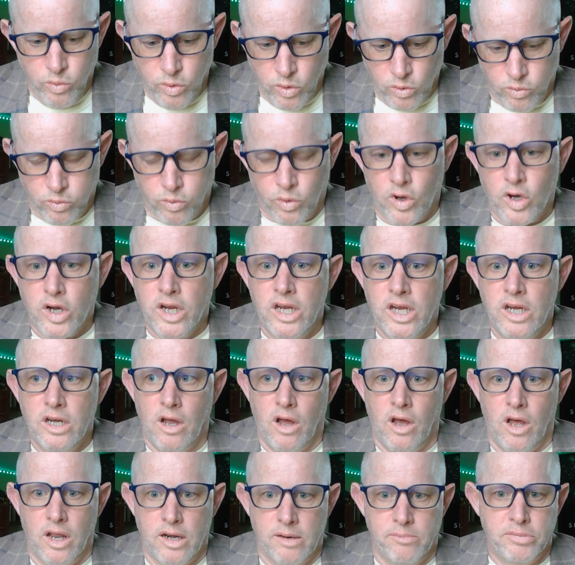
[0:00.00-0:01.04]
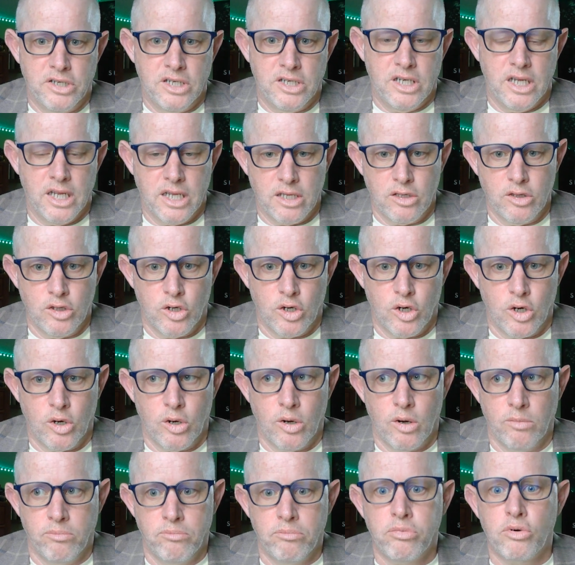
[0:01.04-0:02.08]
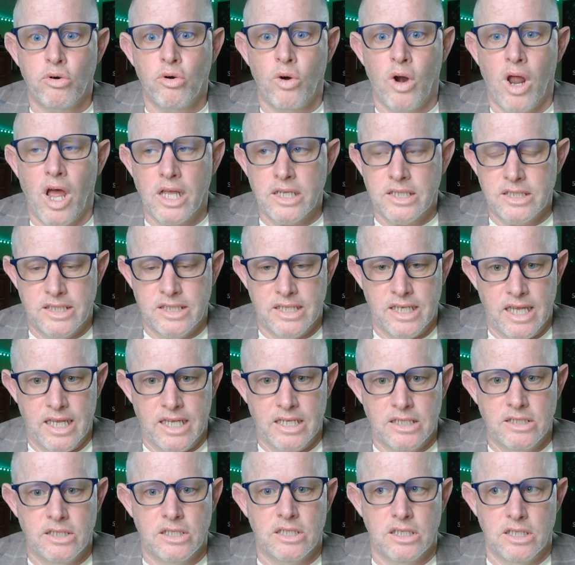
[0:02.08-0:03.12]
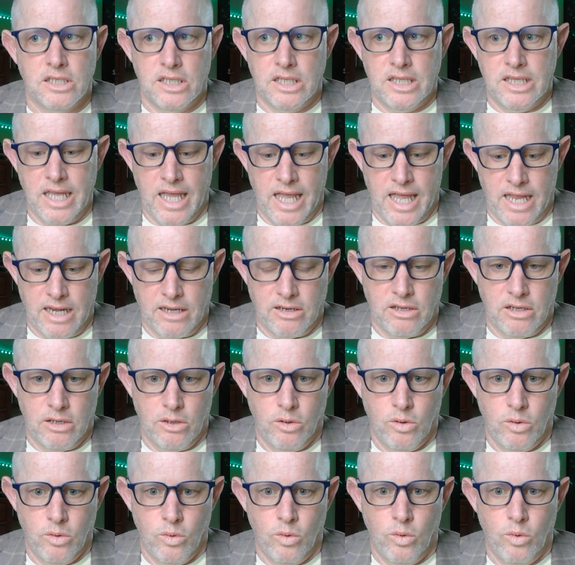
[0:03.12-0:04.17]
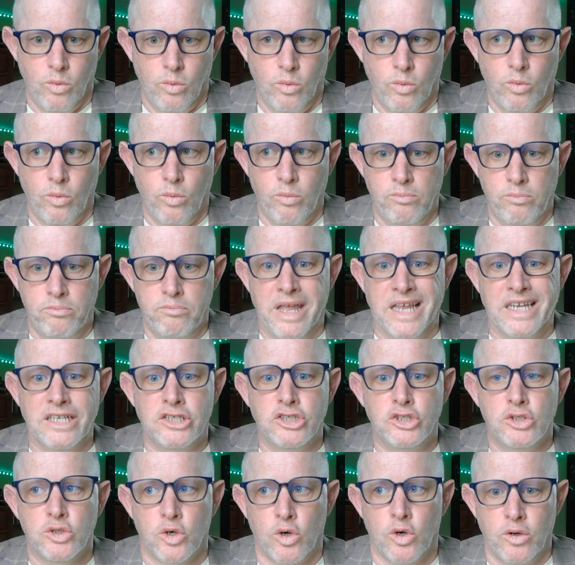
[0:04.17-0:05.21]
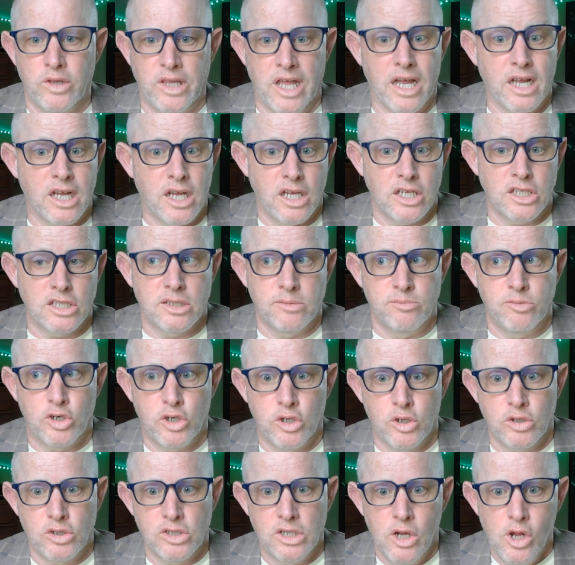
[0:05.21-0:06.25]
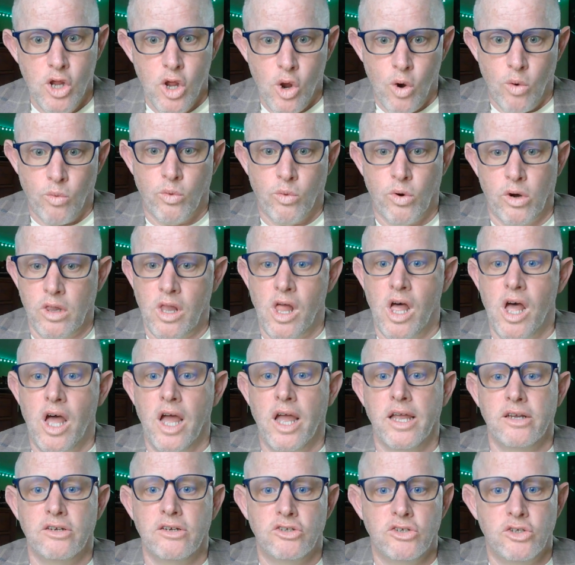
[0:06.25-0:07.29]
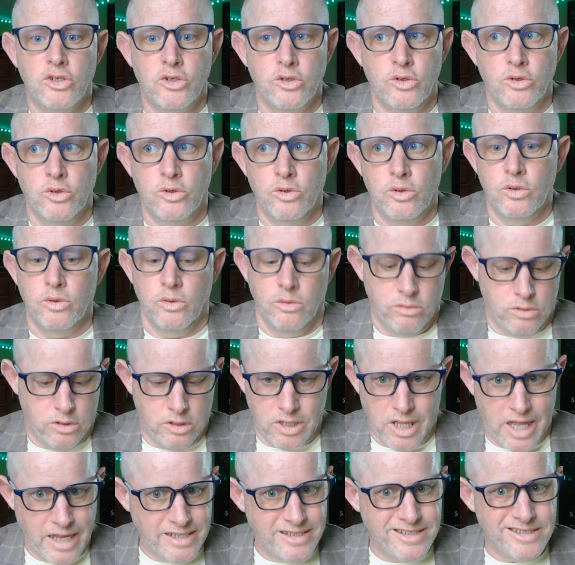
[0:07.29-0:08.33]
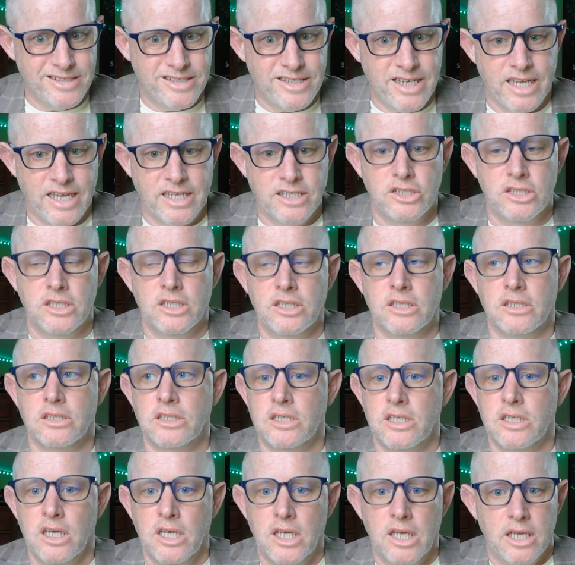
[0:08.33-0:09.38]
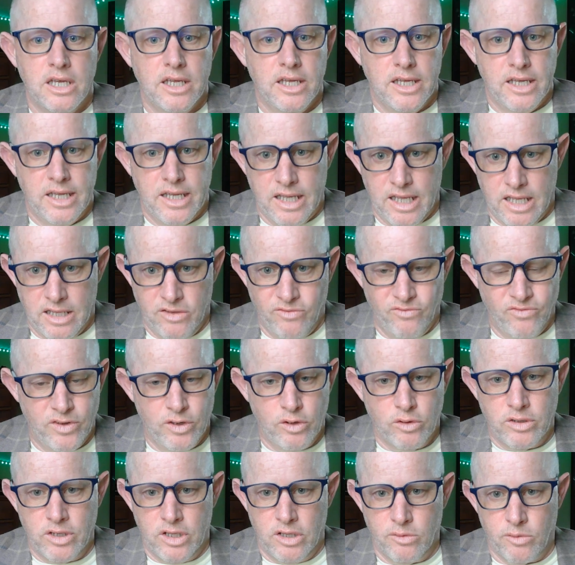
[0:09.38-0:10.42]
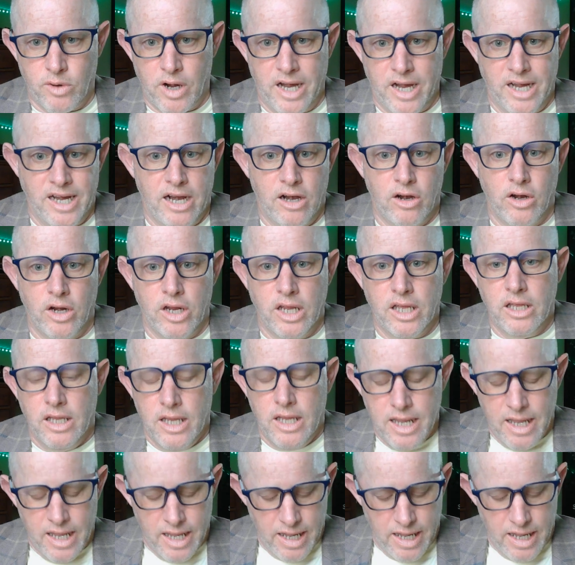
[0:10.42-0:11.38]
was working on a particular process that made sure that customers were aligned to licensed agents in the field in the right area.